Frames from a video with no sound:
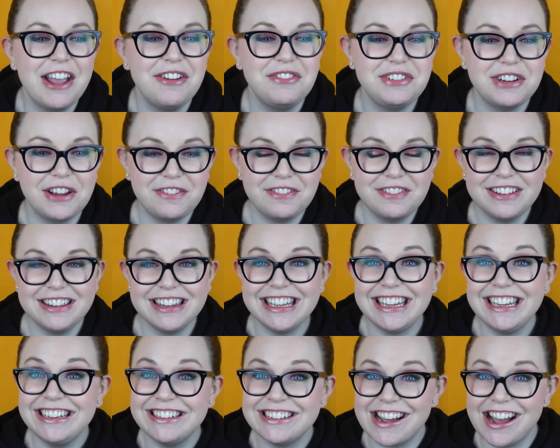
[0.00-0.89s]
I've
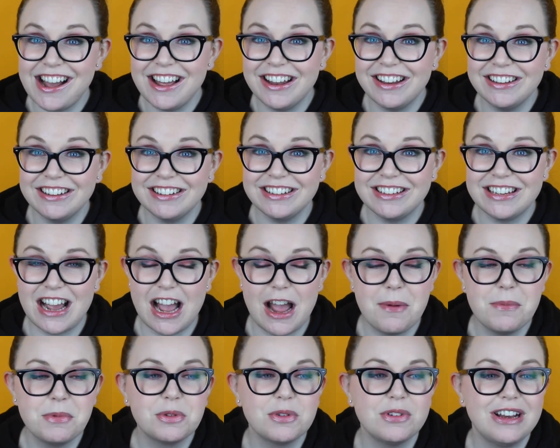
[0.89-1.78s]
definitely done
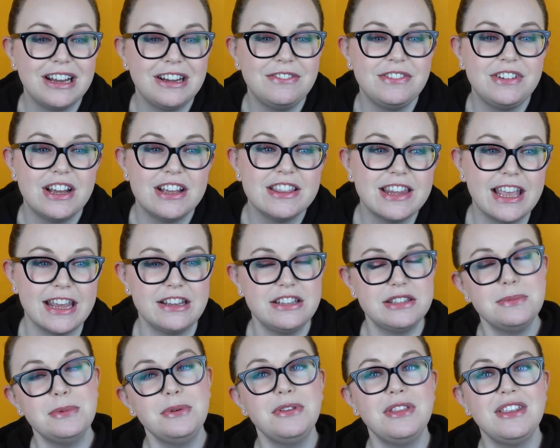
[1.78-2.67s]
times when I've done like
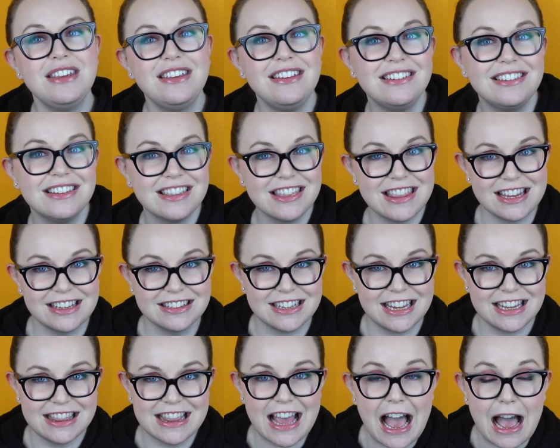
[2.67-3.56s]
smoothies and things
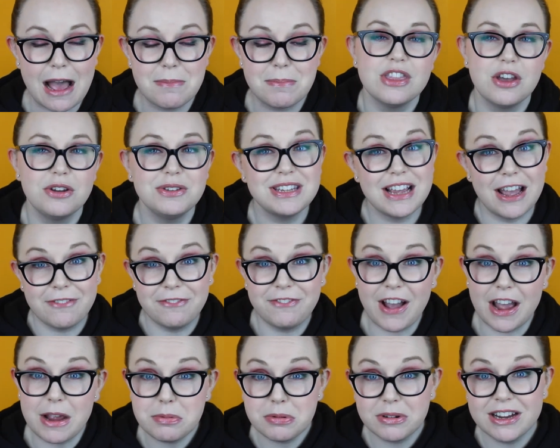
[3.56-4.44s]
like that. Those have
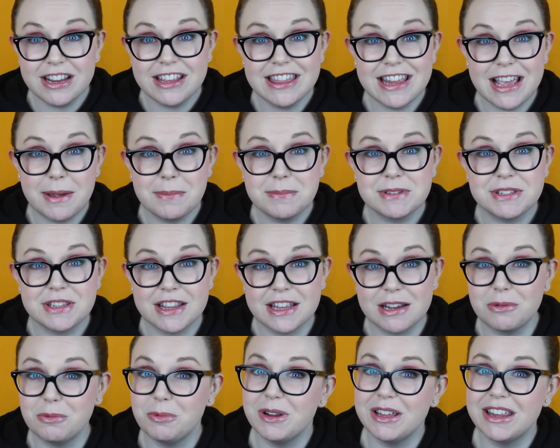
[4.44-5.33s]
fiber in them, so
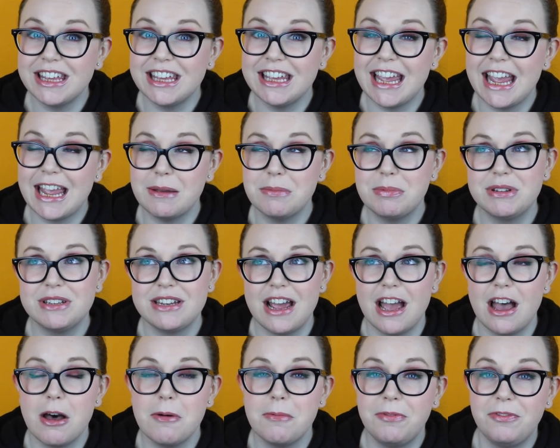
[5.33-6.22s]
they're really able to
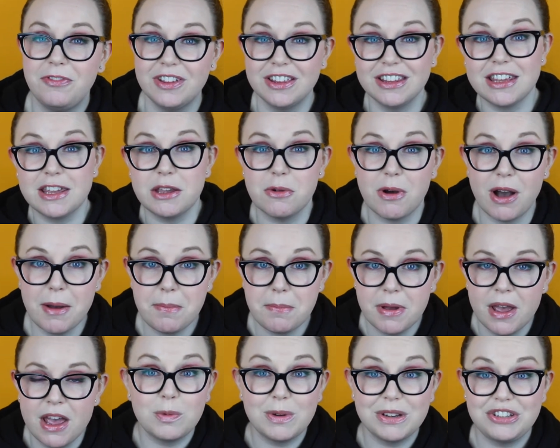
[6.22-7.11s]
help fill you
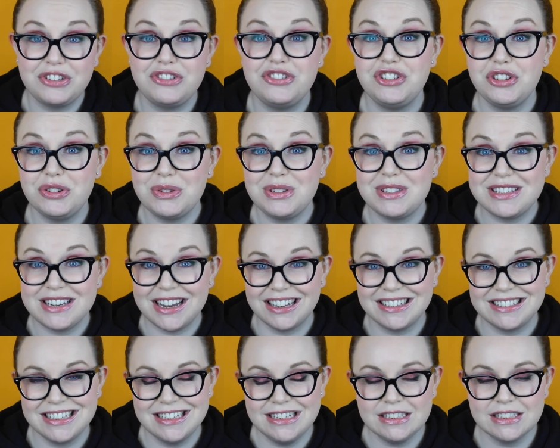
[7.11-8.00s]
up, which juice
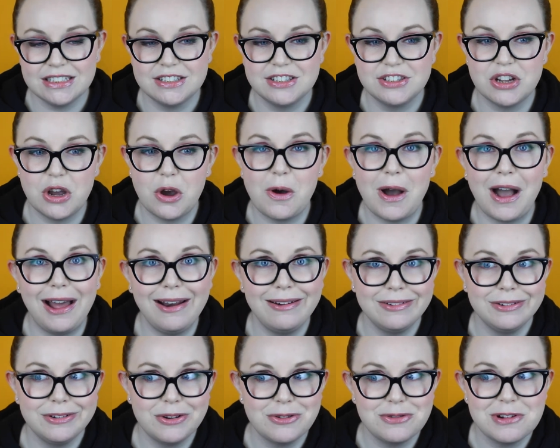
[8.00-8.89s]
doesn't, so I
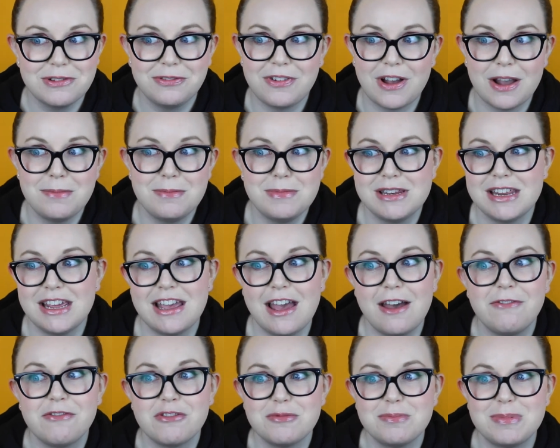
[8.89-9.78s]
don't know if I'm gonna
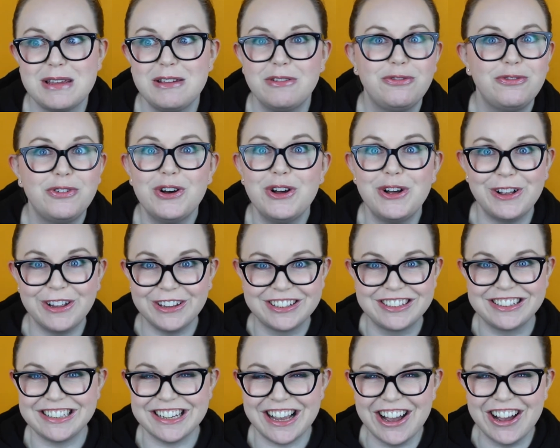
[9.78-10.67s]
ever be full.
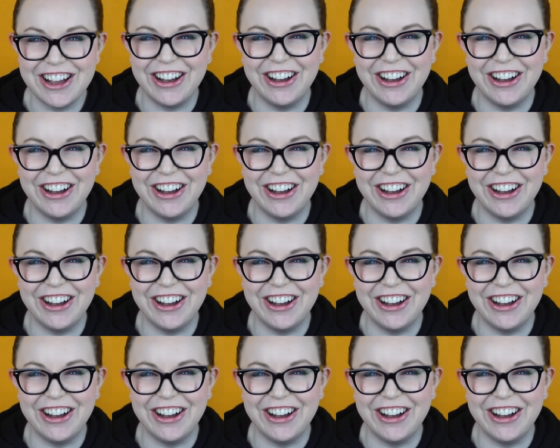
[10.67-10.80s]
So